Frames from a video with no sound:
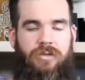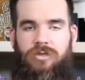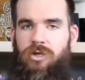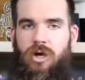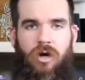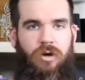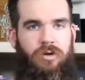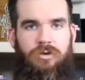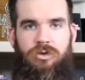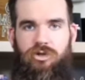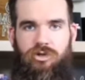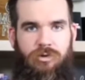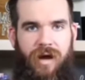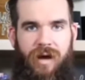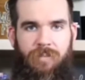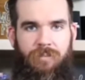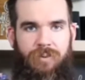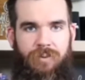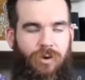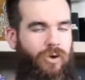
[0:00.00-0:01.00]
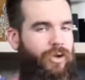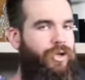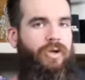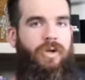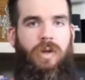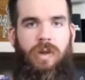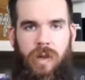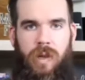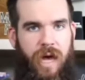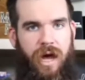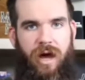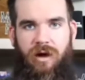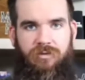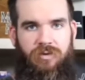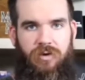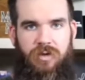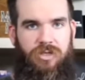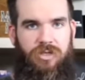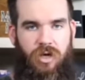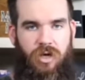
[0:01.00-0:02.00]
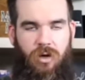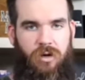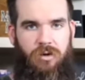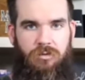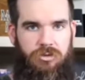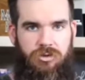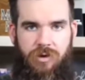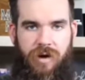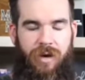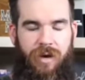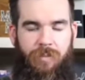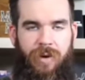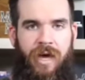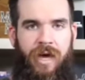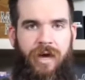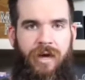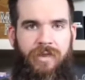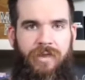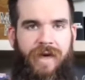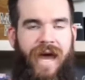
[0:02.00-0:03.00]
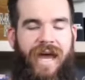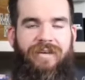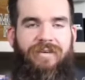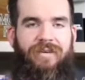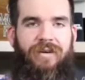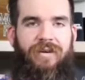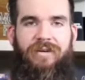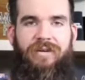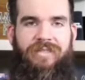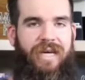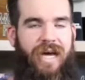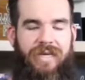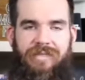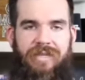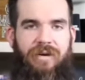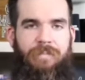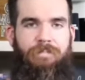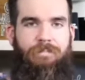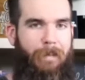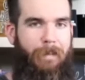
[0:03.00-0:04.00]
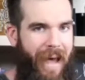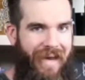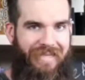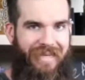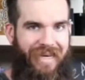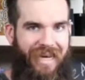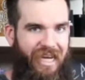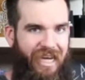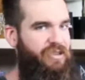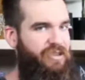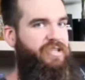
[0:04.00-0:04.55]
Donald Trump or you love Donald Trump, that doesn't matter in the